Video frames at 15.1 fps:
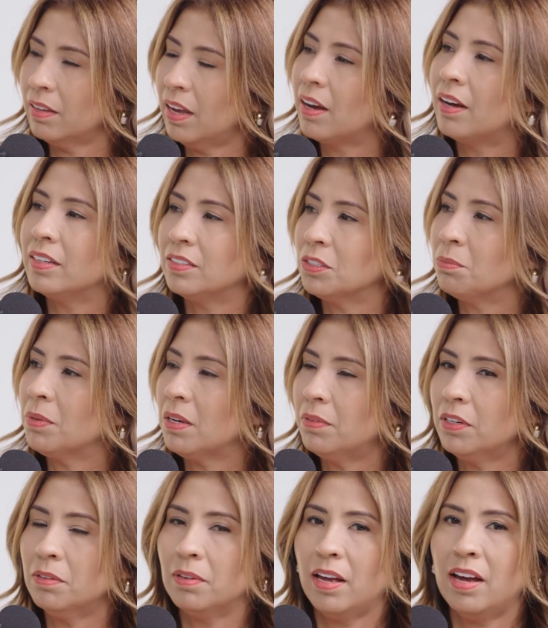to be
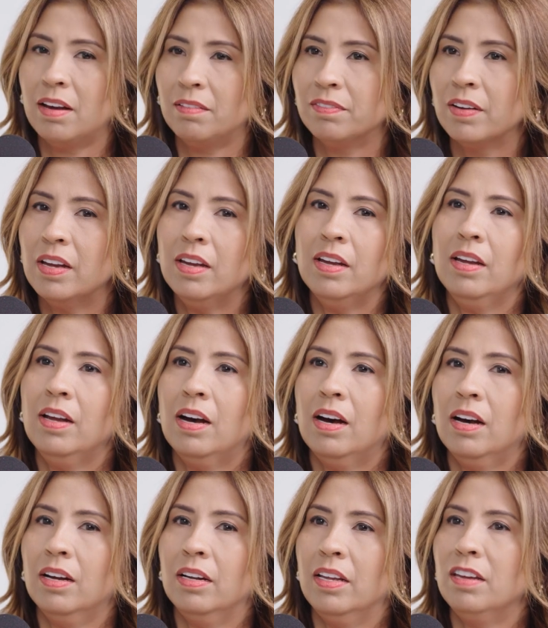able to have
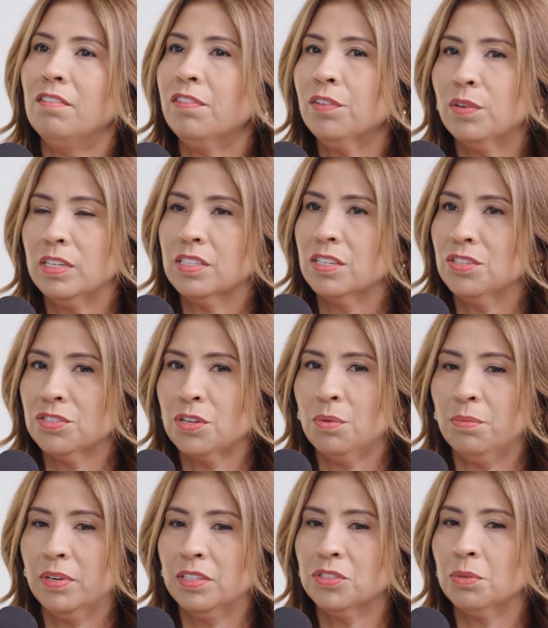an influence in
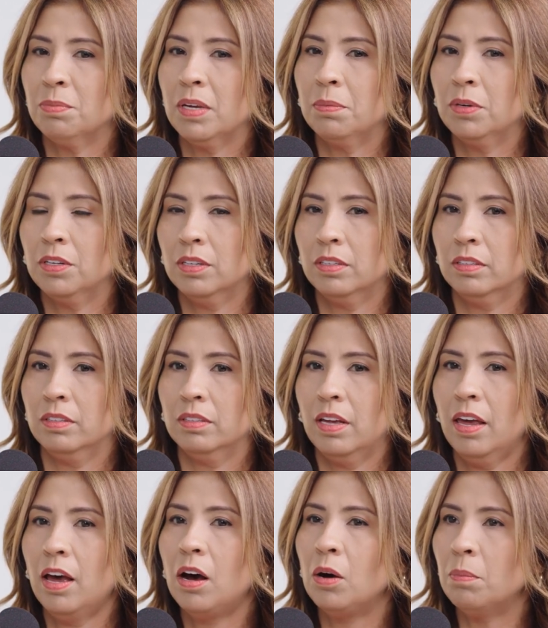someone, to be able to
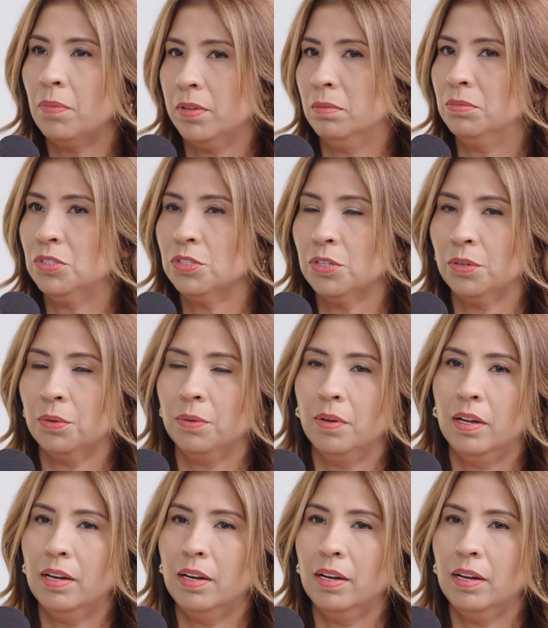help them too.